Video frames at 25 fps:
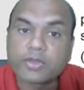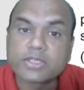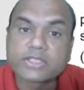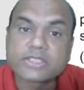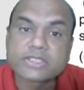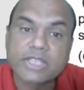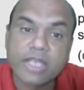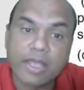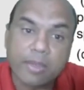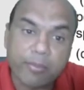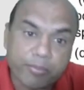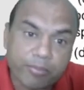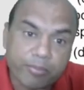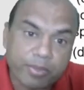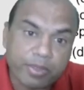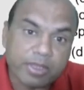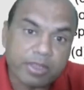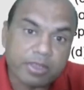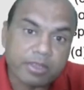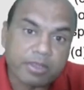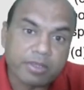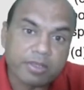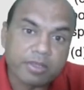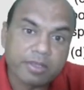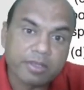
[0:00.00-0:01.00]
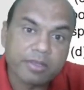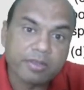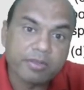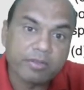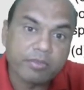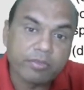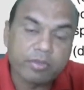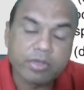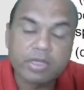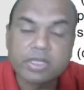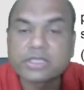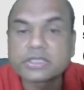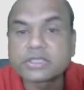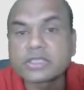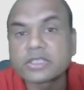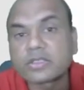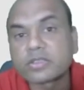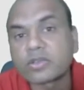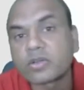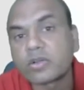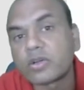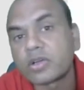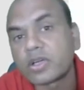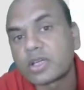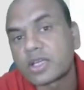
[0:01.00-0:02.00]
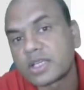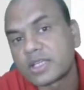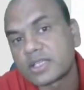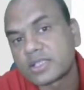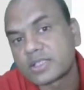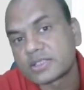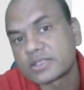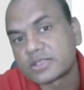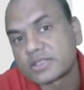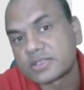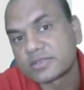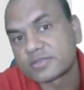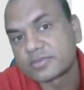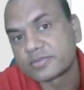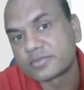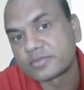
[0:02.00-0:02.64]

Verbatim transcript: a sample, what is it called as?